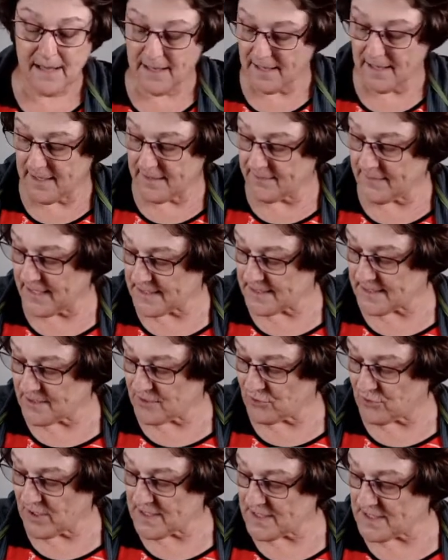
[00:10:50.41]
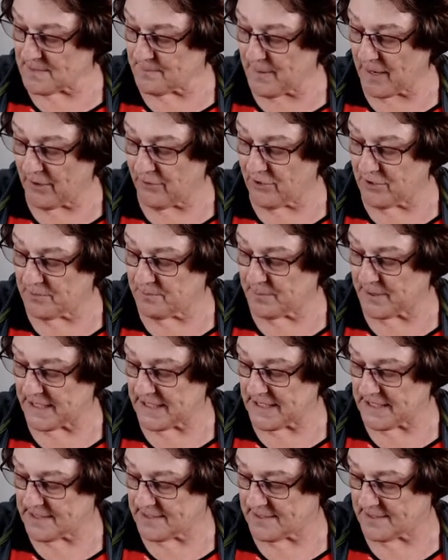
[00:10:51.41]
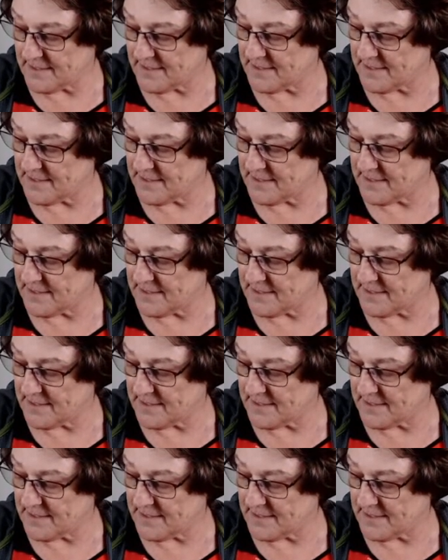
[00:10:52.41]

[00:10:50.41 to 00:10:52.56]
That's a transparent piece.